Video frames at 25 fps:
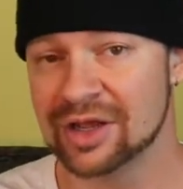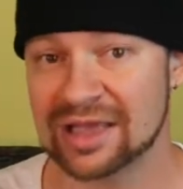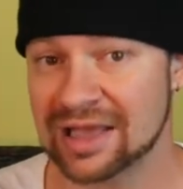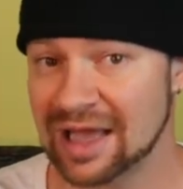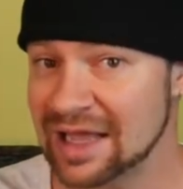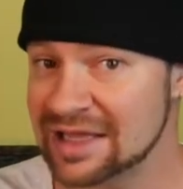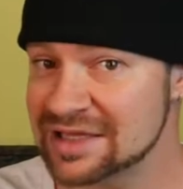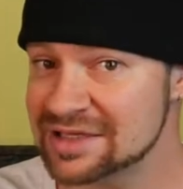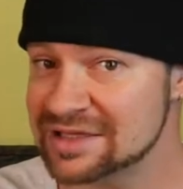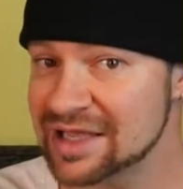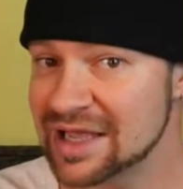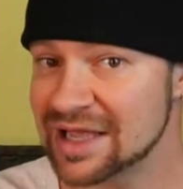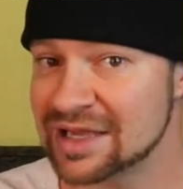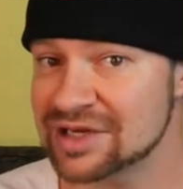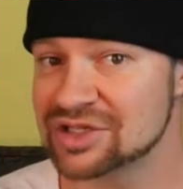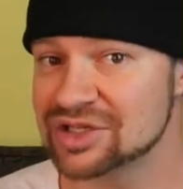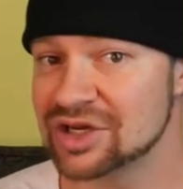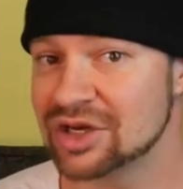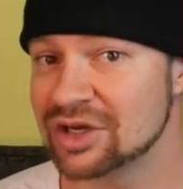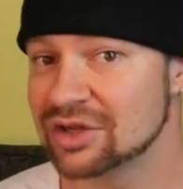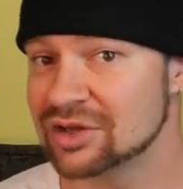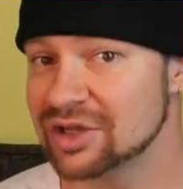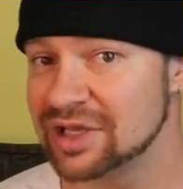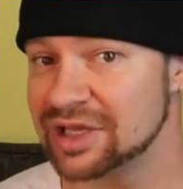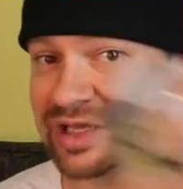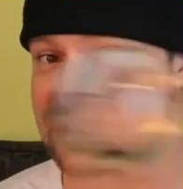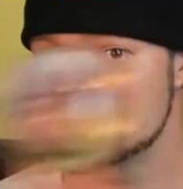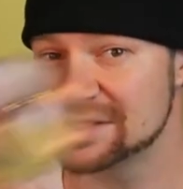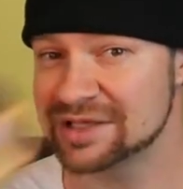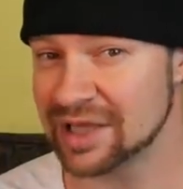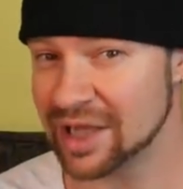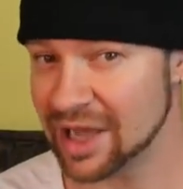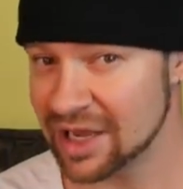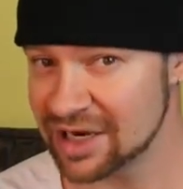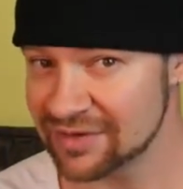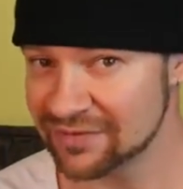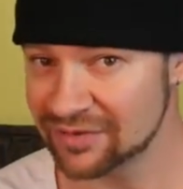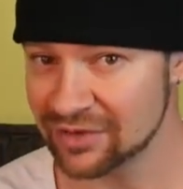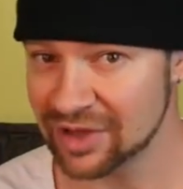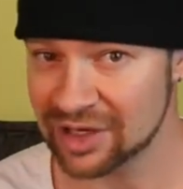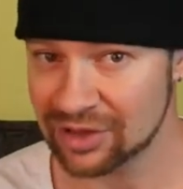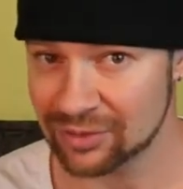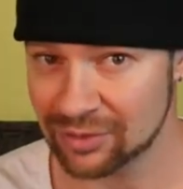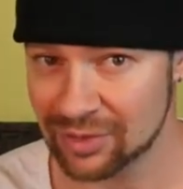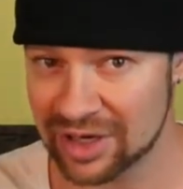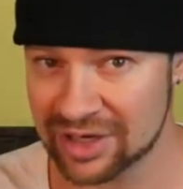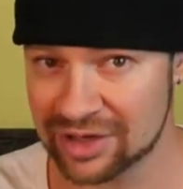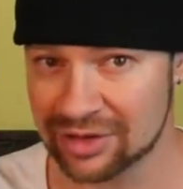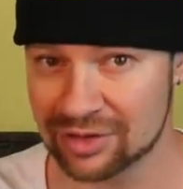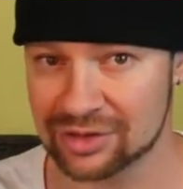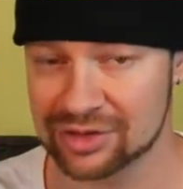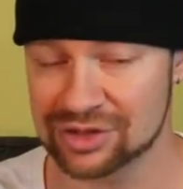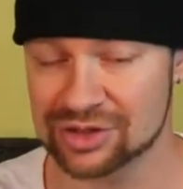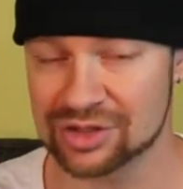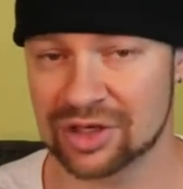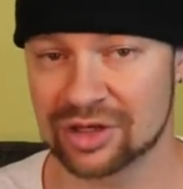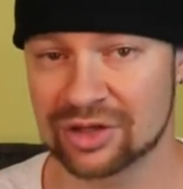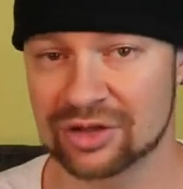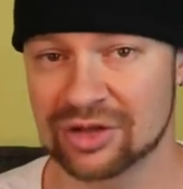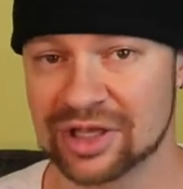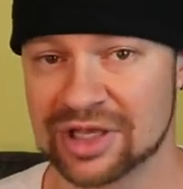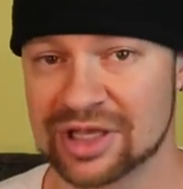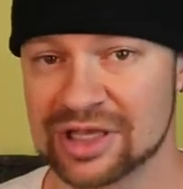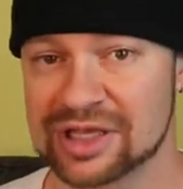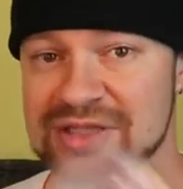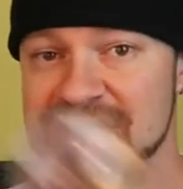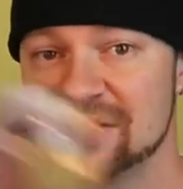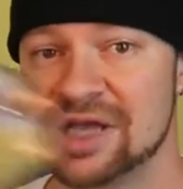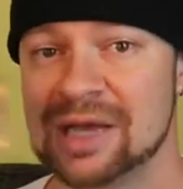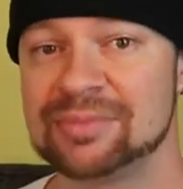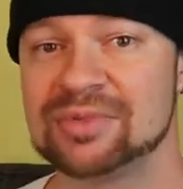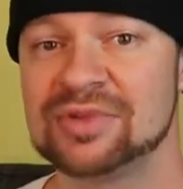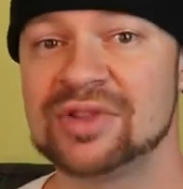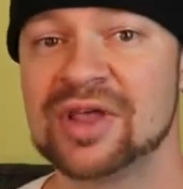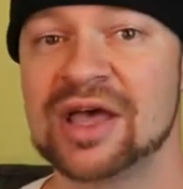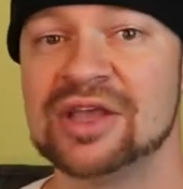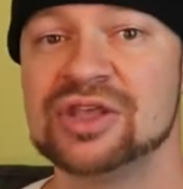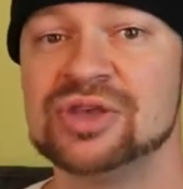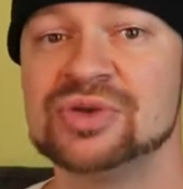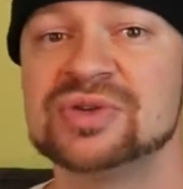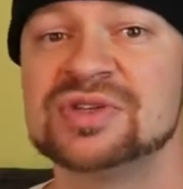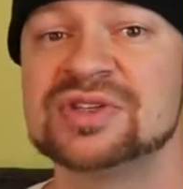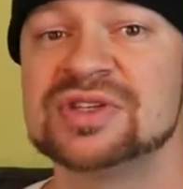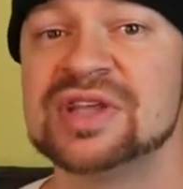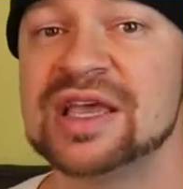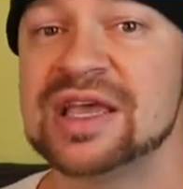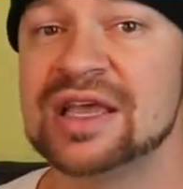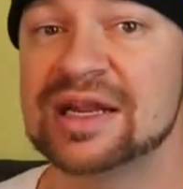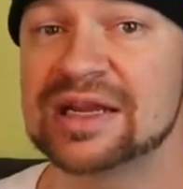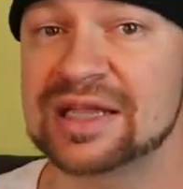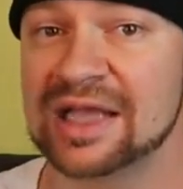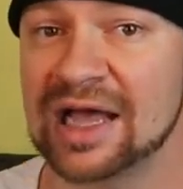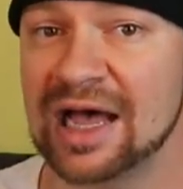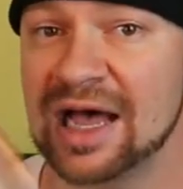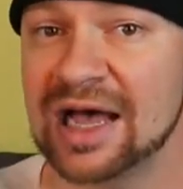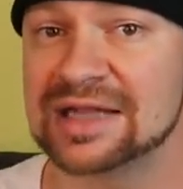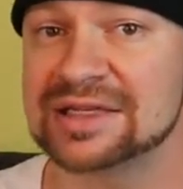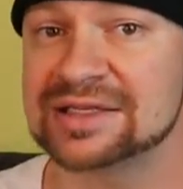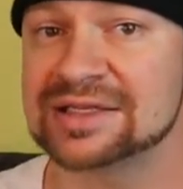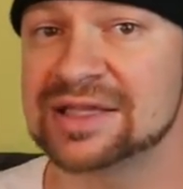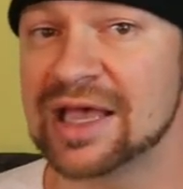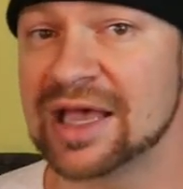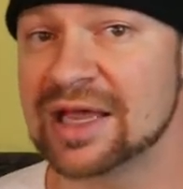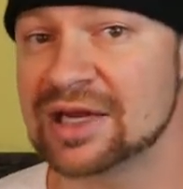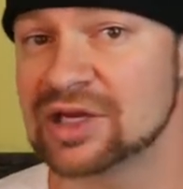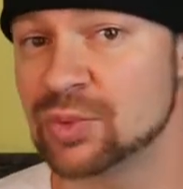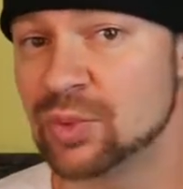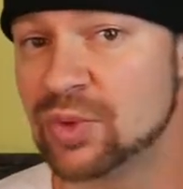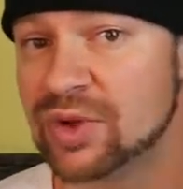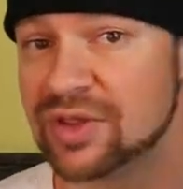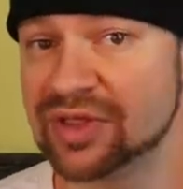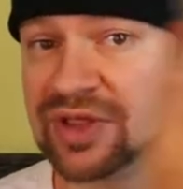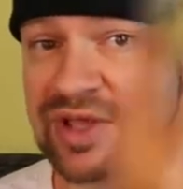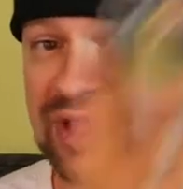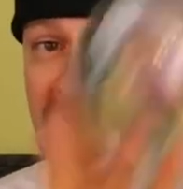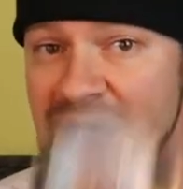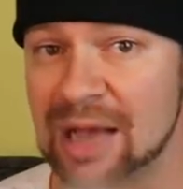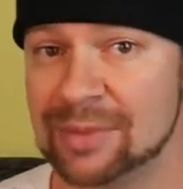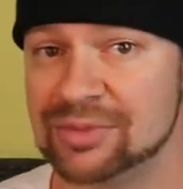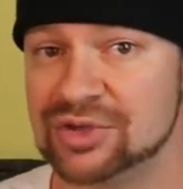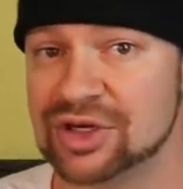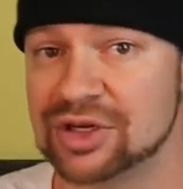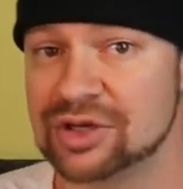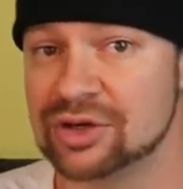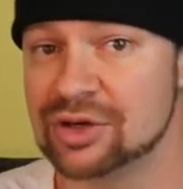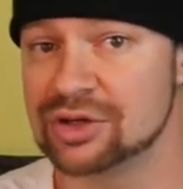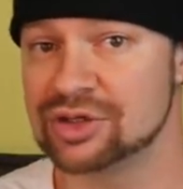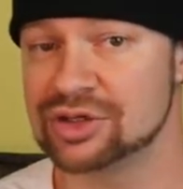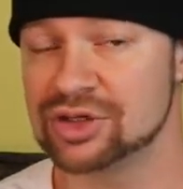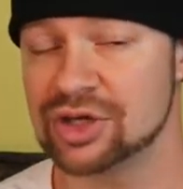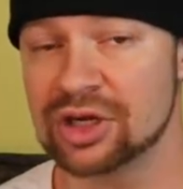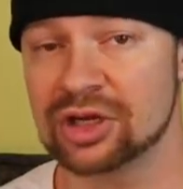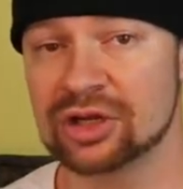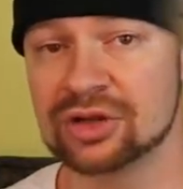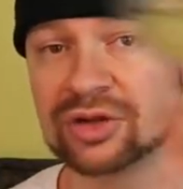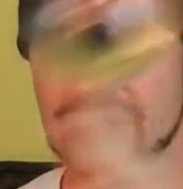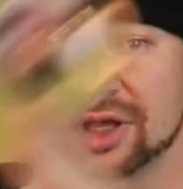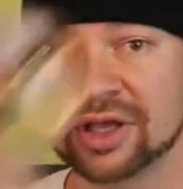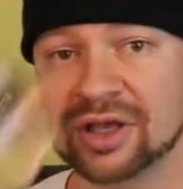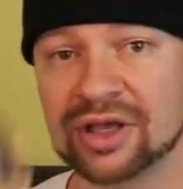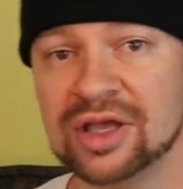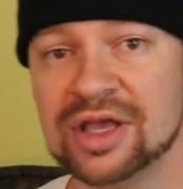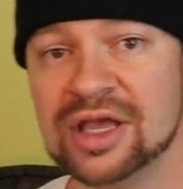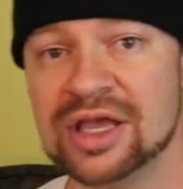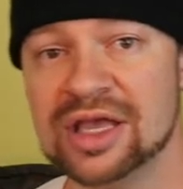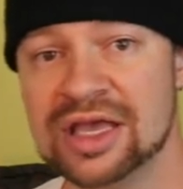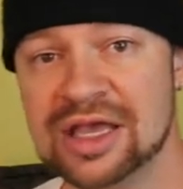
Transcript: Contact juggling is kind of like regular juggling, except that you stay in contact with the object you're juggling.